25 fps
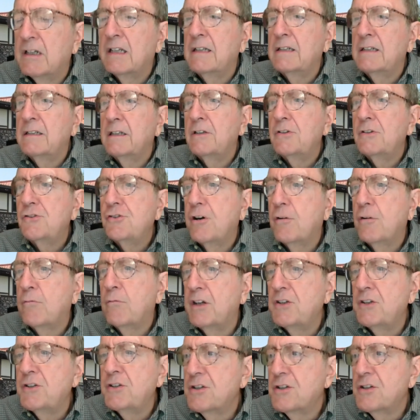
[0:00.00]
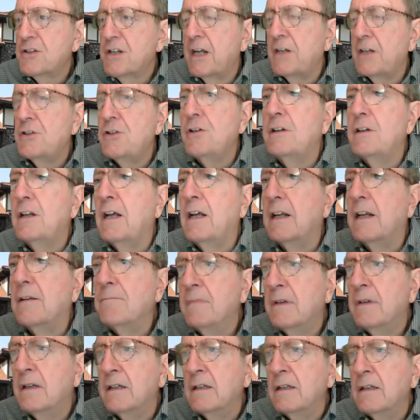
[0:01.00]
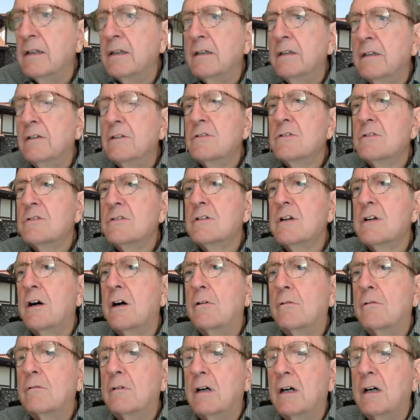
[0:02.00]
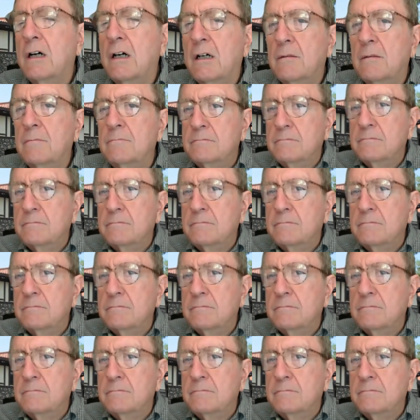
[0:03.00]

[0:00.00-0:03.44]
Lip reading: did show what you said you did. So